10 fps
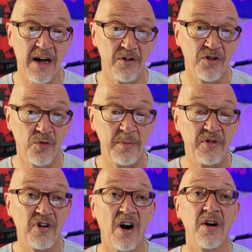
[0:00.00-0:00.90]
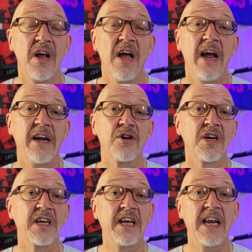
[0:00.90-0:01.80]
down to swim start and you're
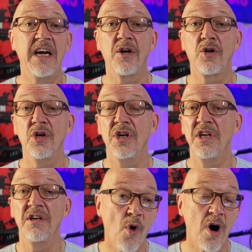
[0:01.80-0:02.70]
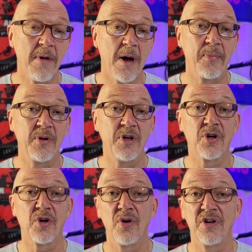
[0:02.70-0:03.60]
going to get in a good warm up.
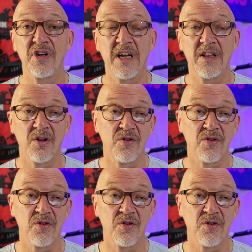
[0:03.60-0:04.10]
You're going to get